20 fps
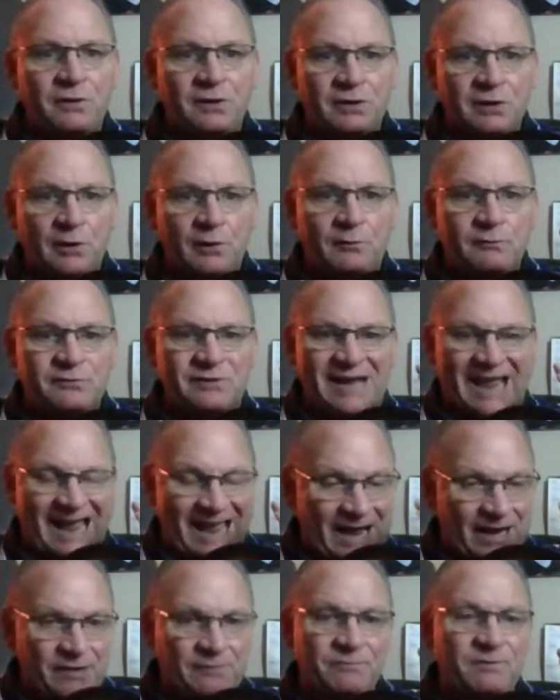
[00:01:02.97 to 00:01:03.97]
that goes
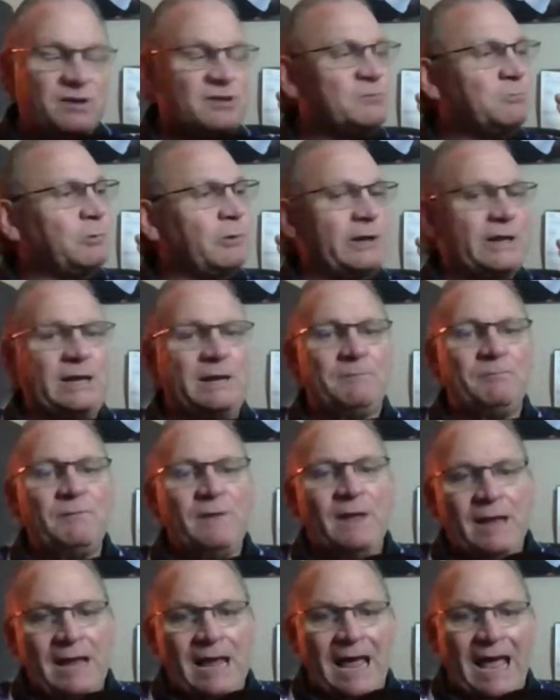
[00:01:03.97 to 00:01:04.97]
out of this plant,
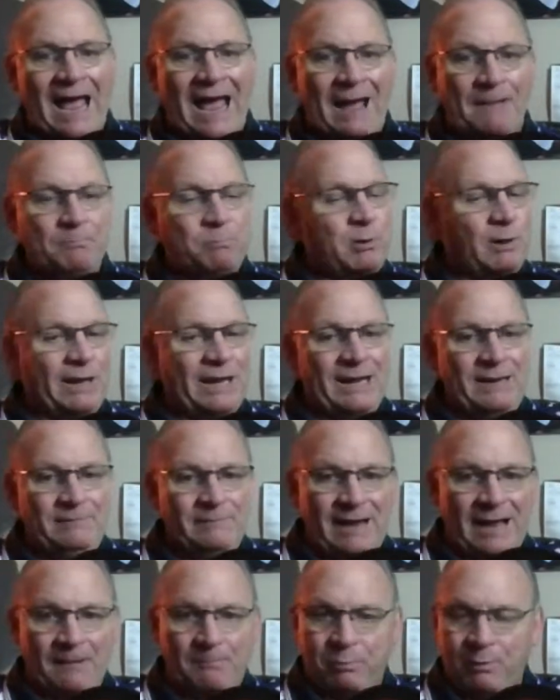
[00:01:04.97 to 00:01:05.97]
I
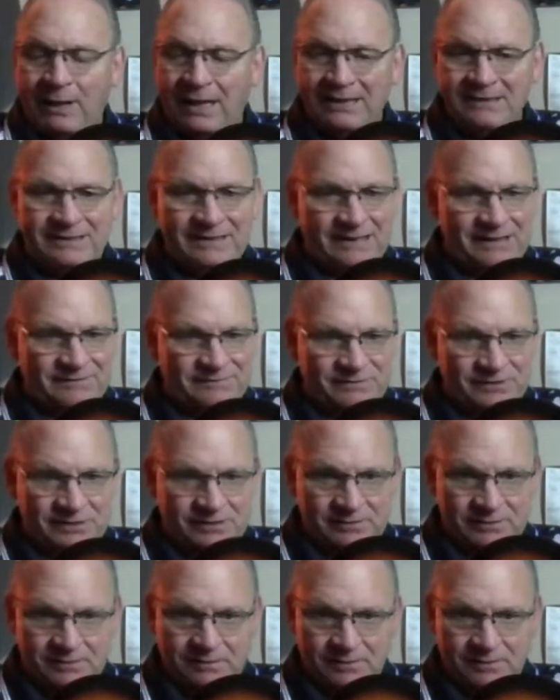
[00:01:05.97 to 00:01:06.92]
play tested.